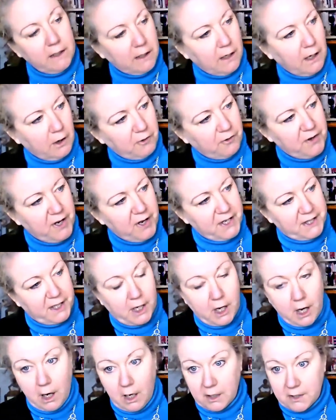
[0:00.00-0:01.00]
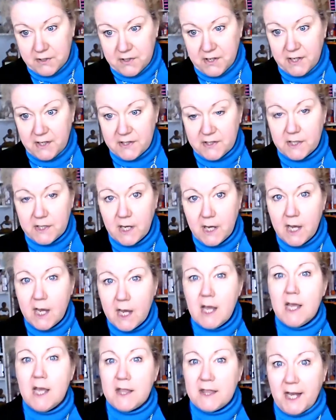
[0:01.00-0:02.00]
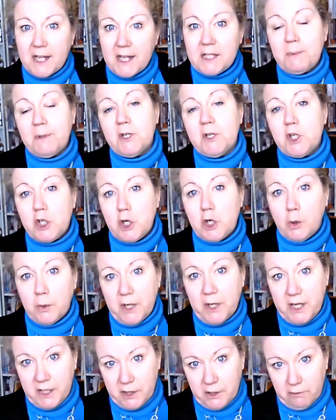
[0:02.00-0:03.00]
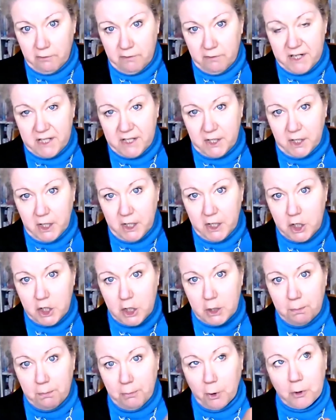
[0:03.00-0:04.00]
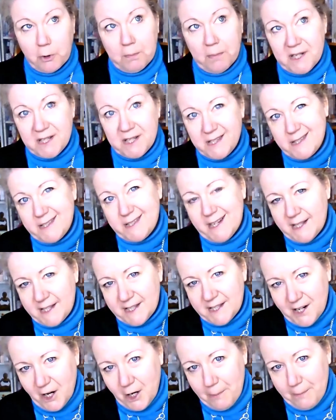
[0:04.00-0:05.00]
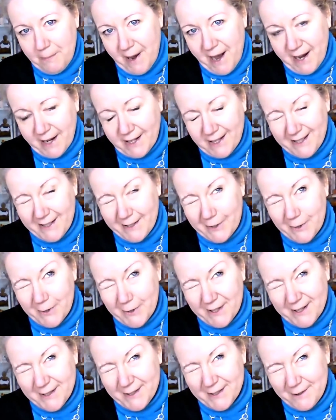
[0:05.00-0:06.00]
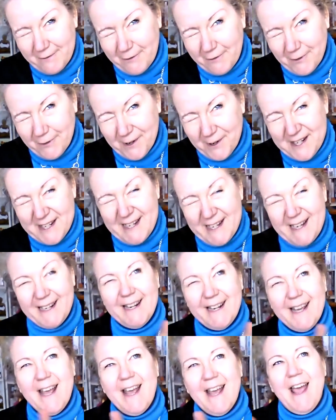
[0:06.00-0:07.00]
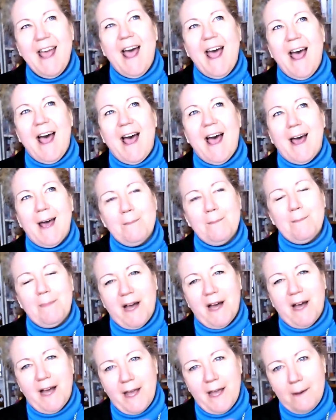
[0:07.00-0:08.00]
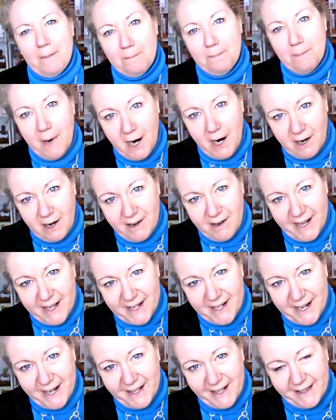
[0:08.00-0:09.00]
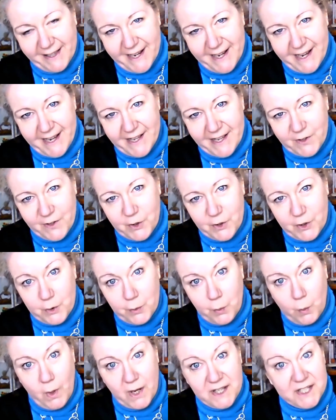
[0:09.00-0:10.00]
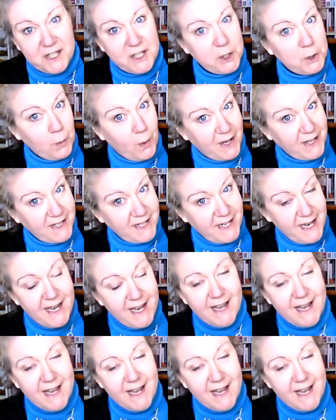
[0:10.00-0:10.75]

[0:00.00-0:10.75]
our friend the coccyx, that's been shown in the research, both by Stensgaard back in 2014 and by Marr et al. In 2020,